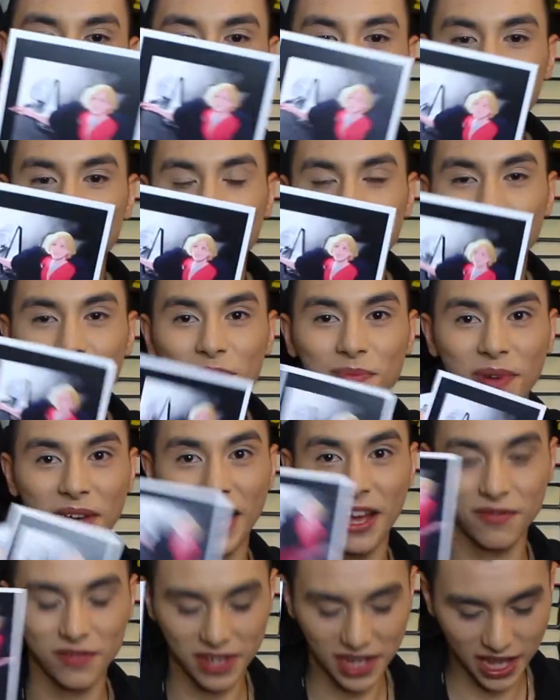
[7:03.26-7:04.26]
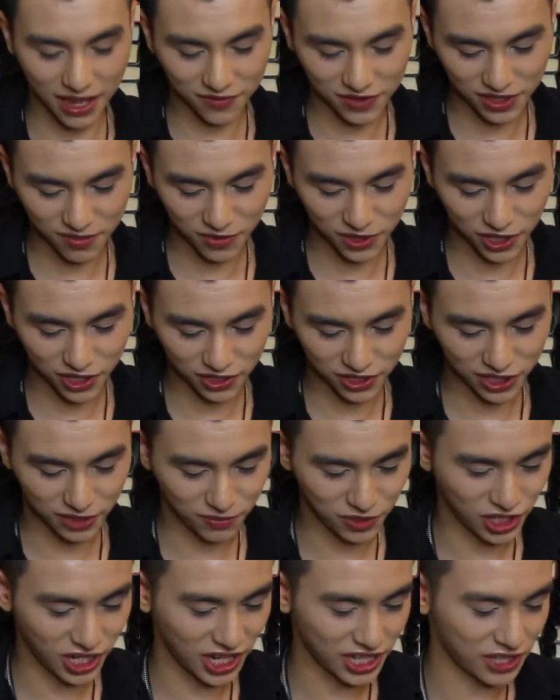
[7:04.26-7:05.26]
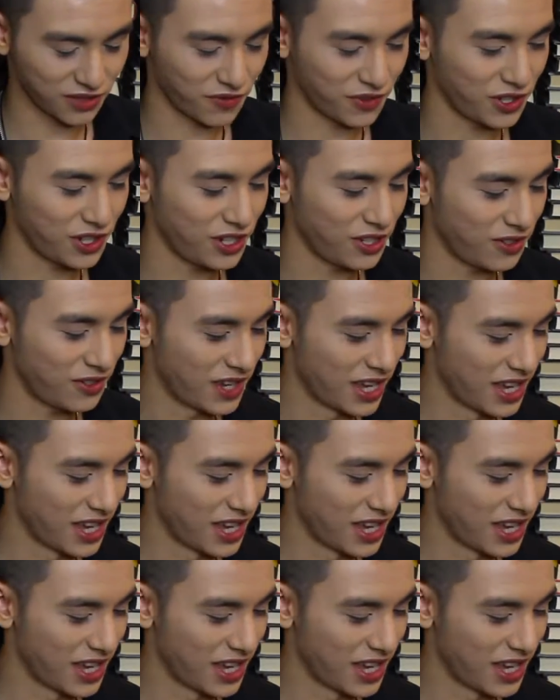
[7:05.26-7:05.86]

For YouTube, I'll have to have some close-up shots for you